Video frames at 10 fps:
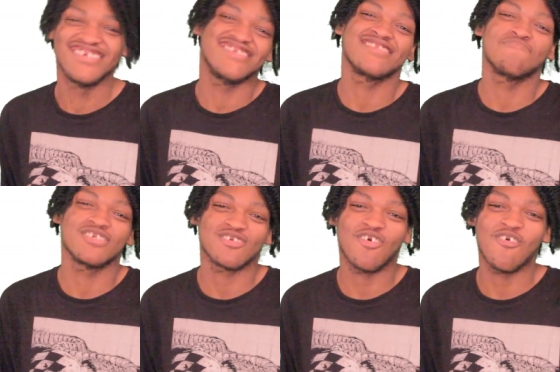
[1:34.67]
it's a
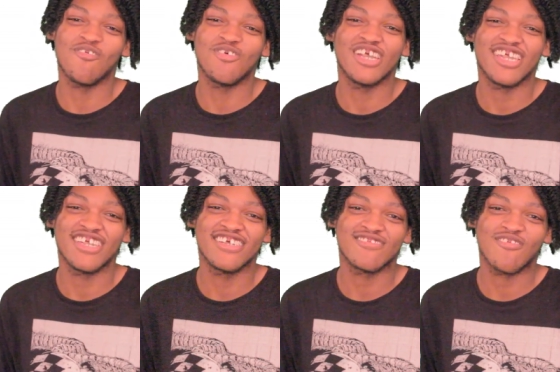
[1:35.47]
bunch of old
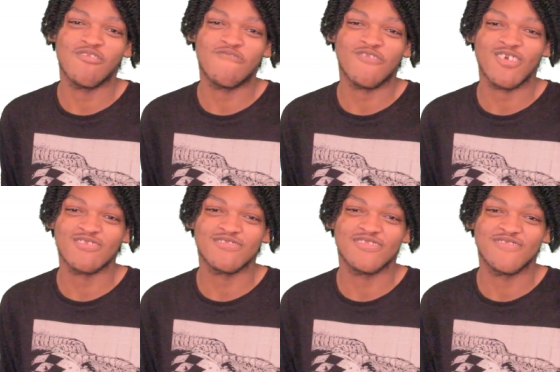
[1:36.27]
heads, old
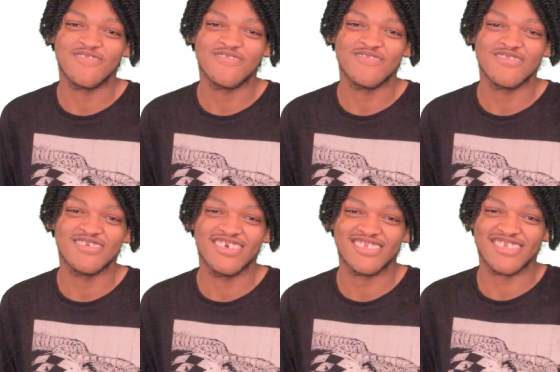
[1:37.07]
farts, don't know no good.